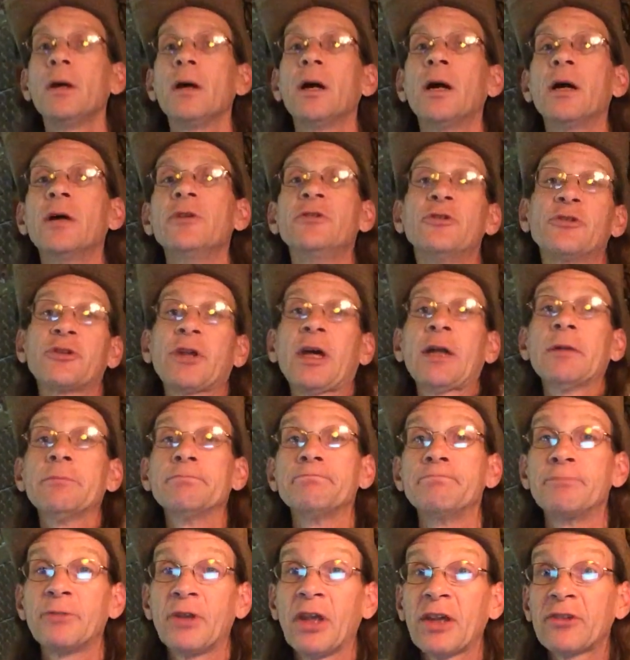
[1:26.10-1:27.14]
Uh, just got,
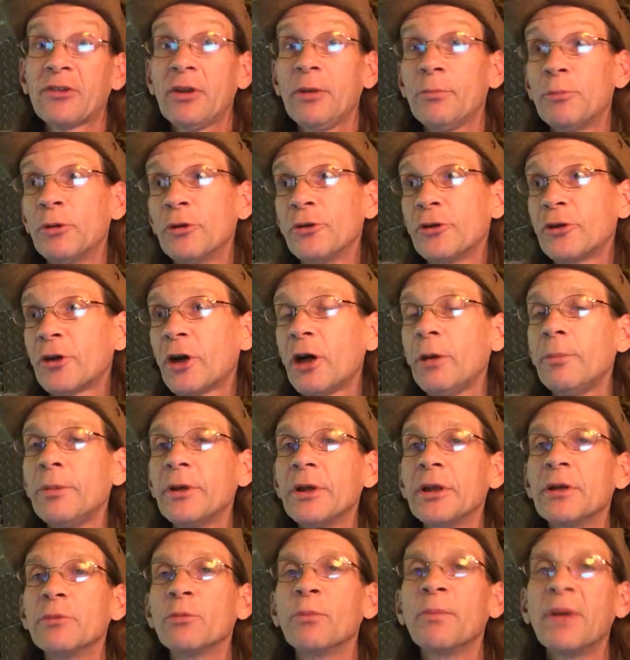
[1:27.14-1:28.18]
like I said, put the carpet
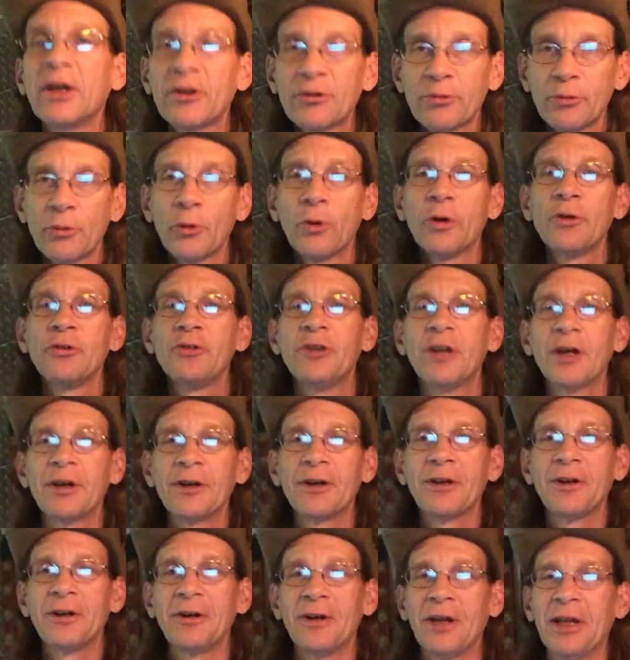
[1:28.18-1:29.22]
in and make some noise down
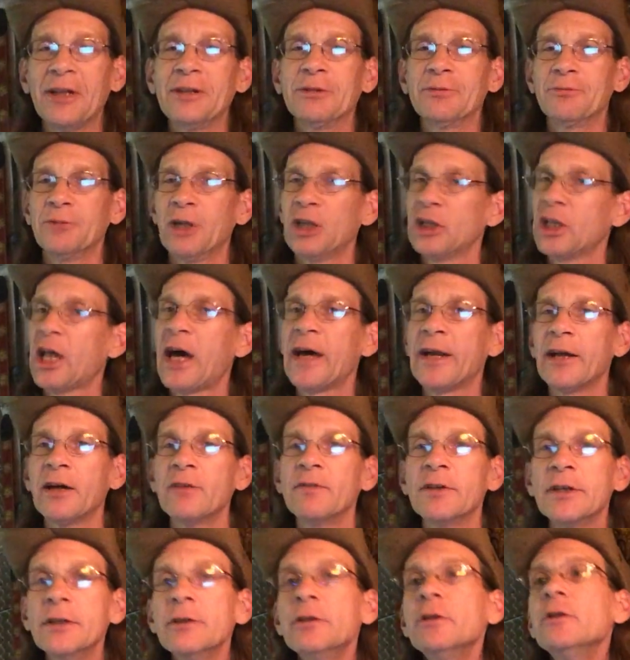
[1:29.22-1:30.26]
here, and a lot
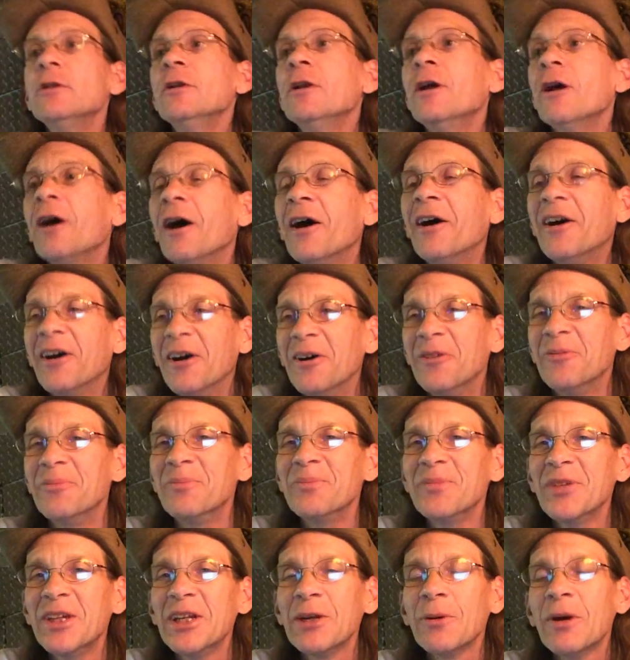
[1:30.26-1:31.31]
of it. Um,
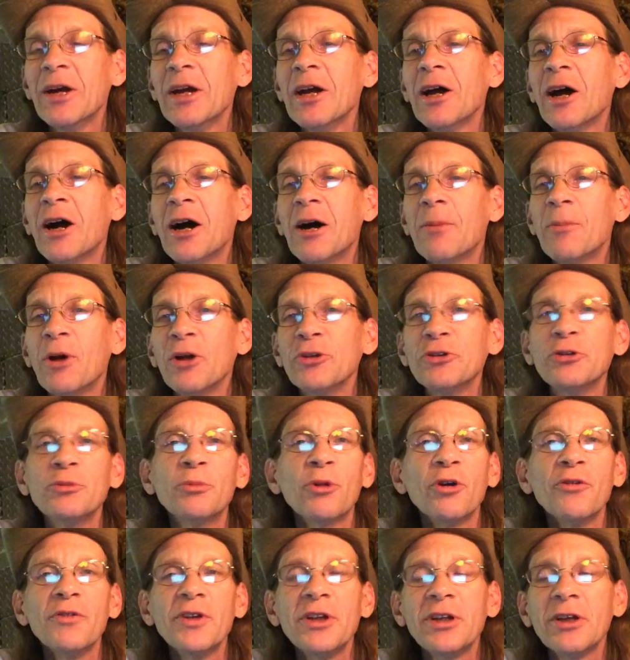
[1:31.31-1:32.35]
anyway, um, I'll do
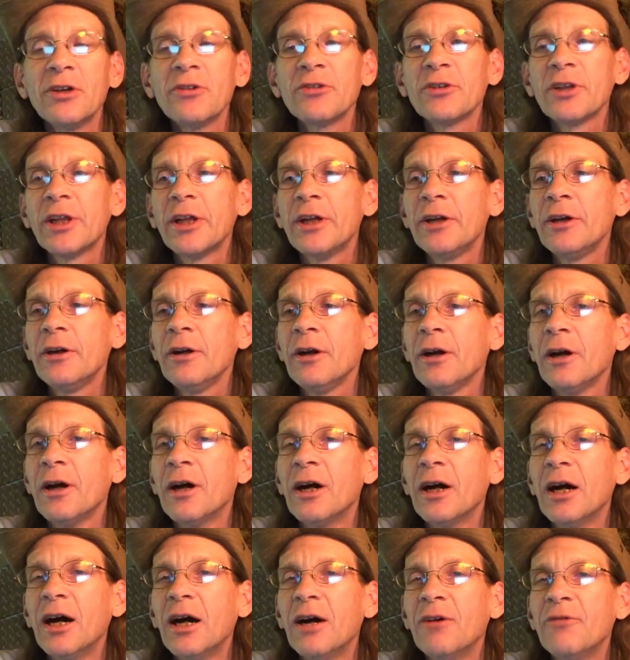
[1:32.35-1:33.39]
more videos later.
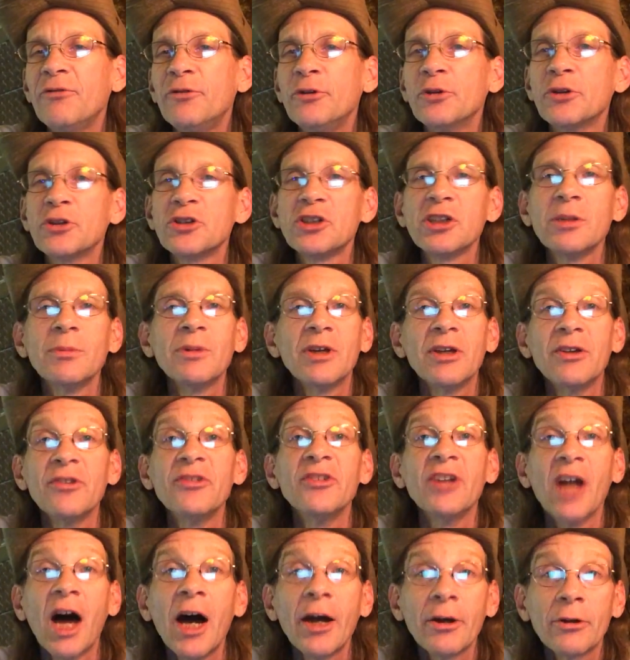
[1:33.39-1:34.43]
Uh, Fukushima is
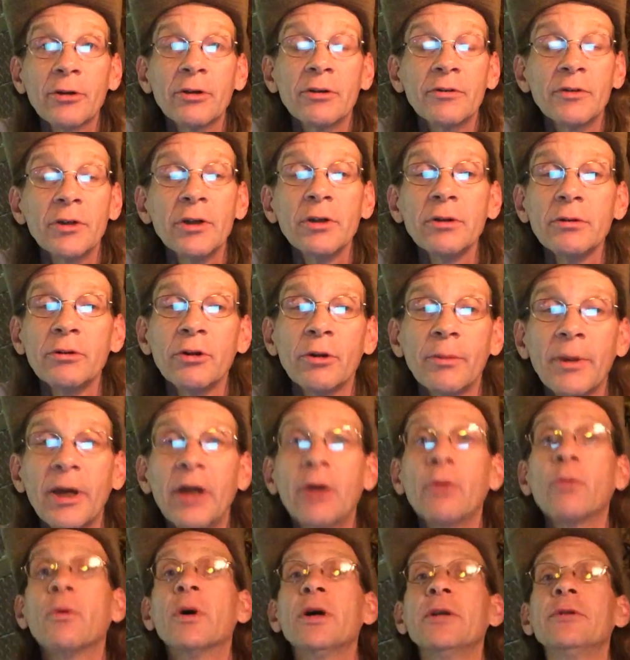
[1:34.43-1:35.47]
not over, no
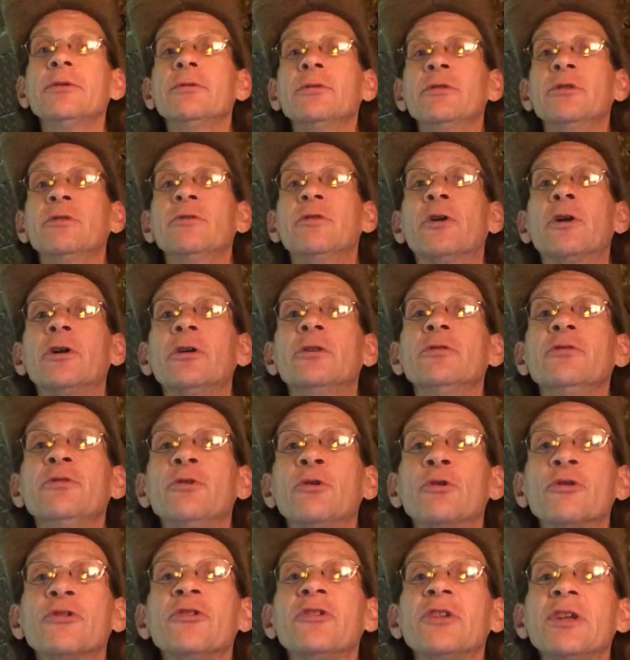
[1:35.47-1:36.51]
matter what you've heard
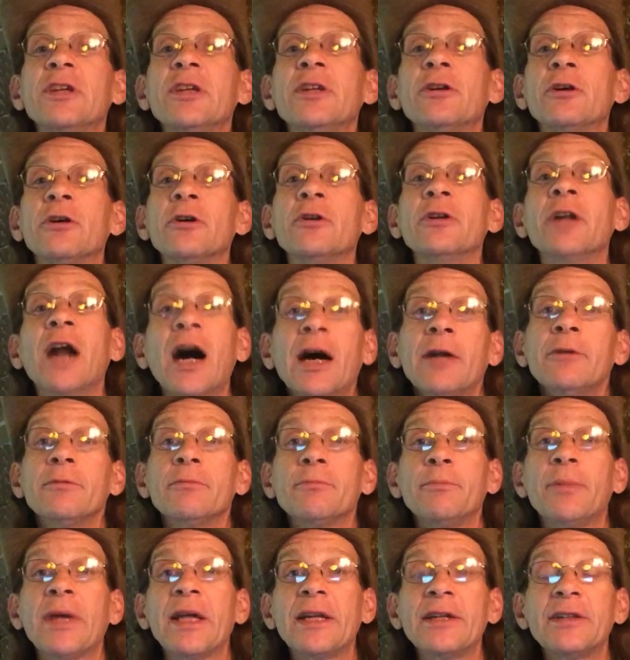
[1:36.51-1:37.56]
or seen or not
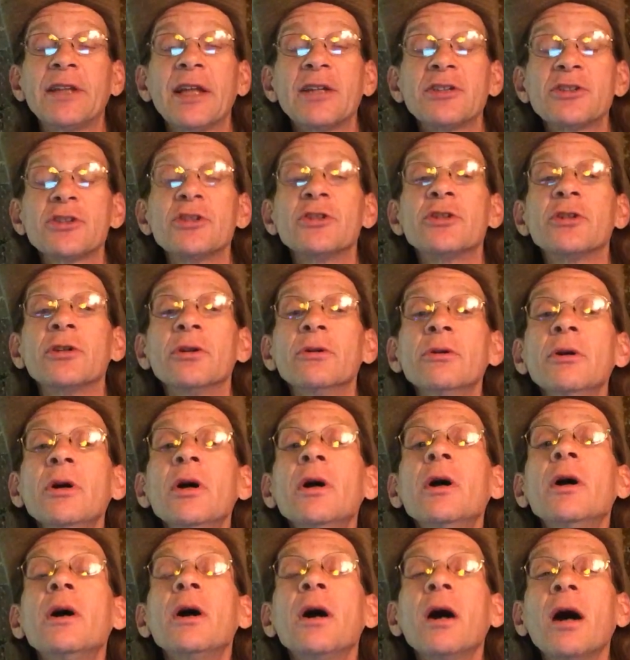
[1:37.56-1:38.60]
paid attention to.
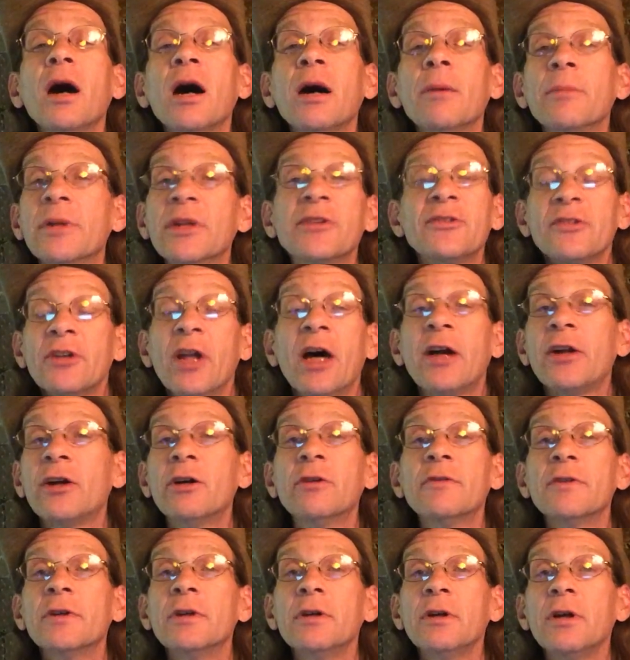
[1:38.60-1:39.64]
Um, it's not
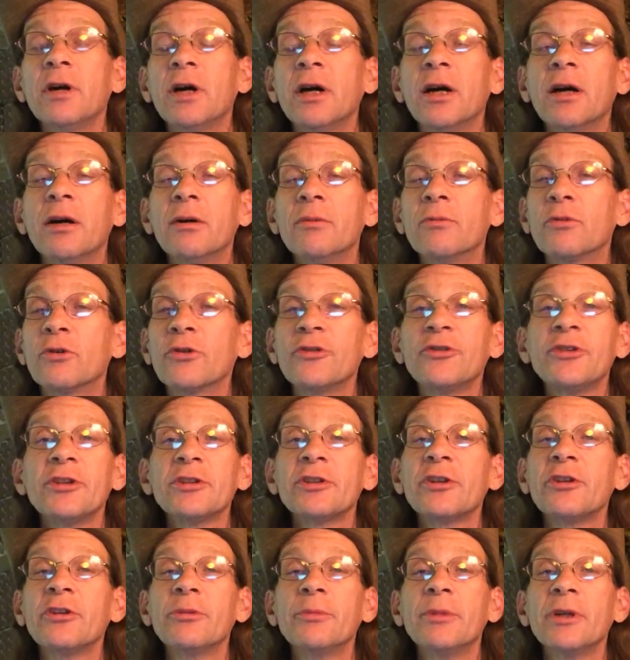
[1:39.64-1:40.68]
over. Um, we're
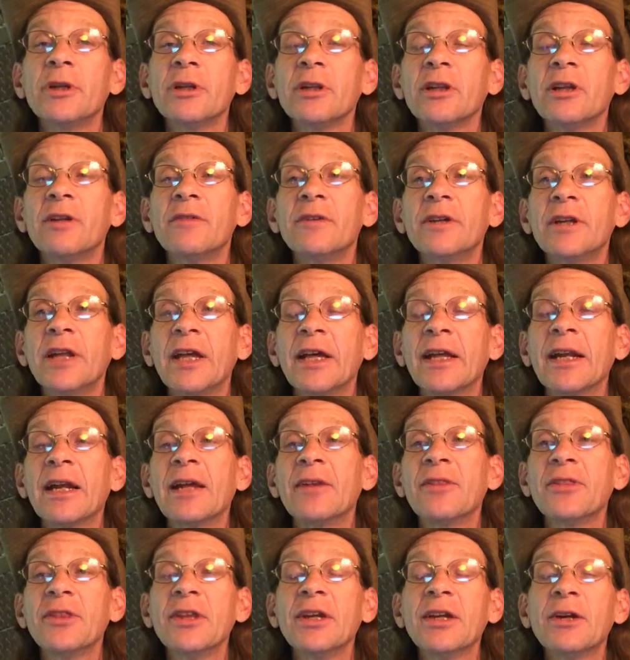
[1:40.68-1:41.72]
still in the middle of it, and I
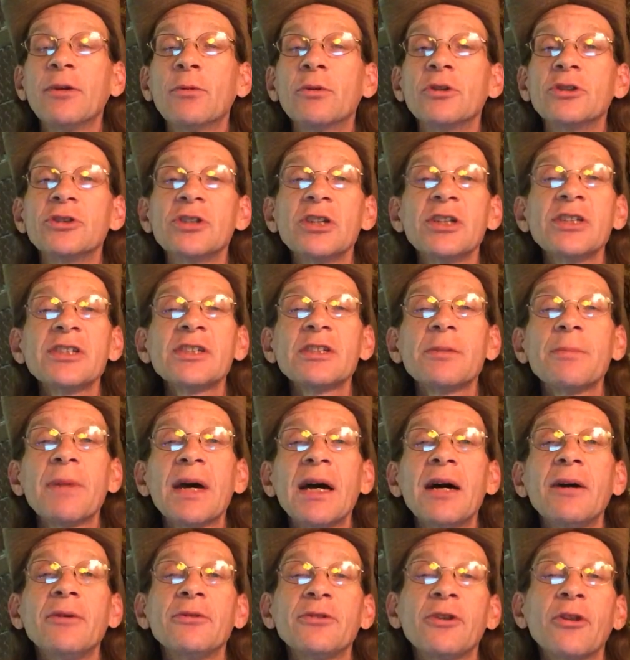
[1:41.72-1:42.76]
think we're just
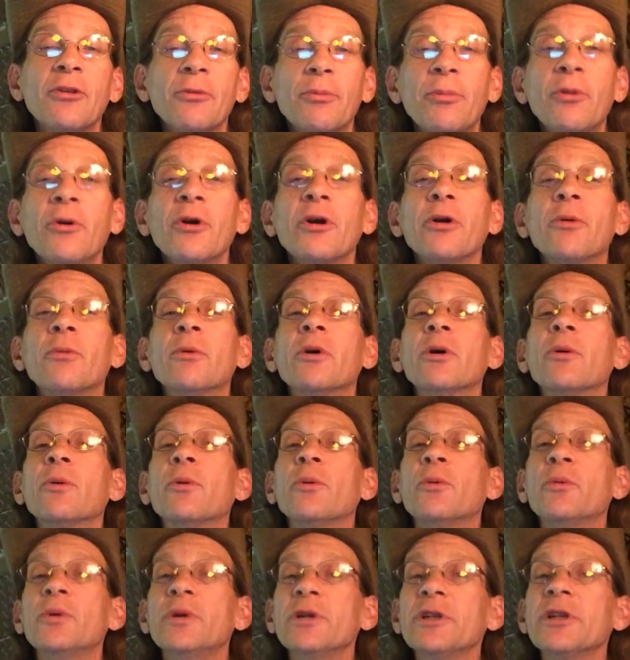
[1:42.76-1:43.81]
about to the point where
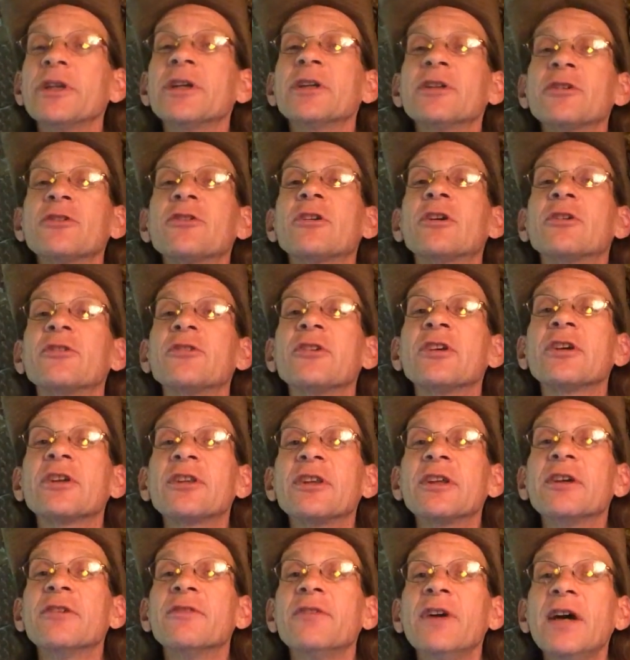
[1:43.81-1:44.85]
we're really going to start seeing
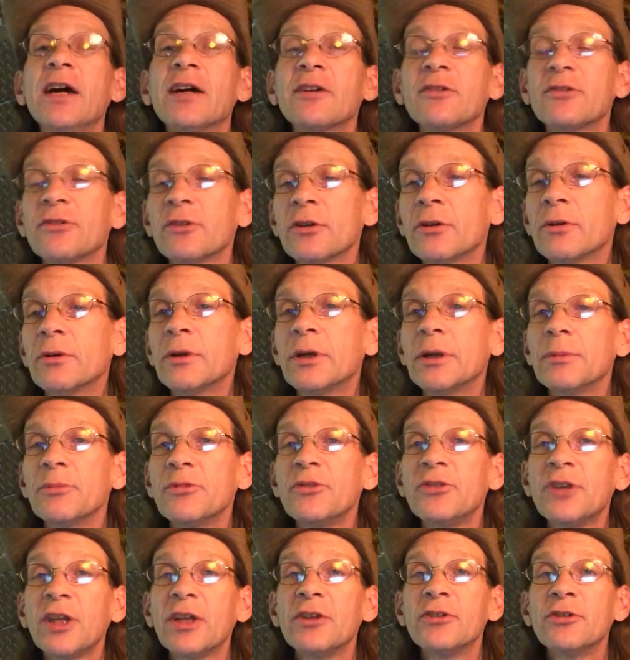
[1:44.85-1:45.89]
the effects, so um,
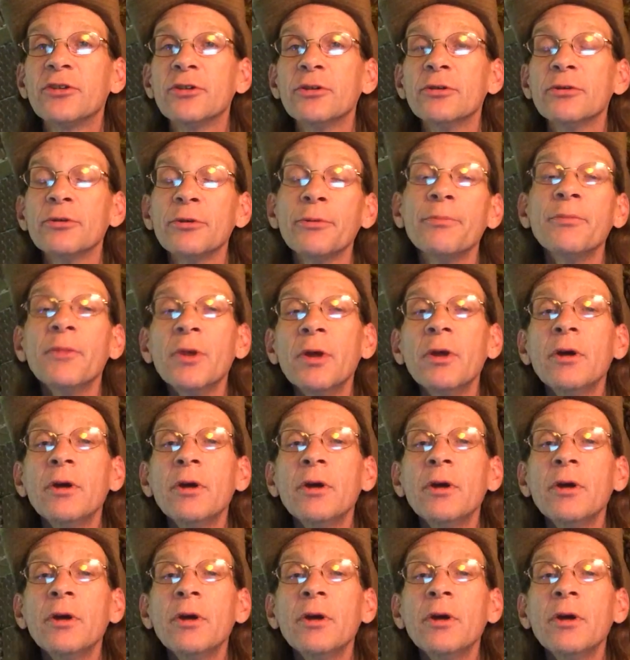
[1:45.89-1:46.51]
stay tuned.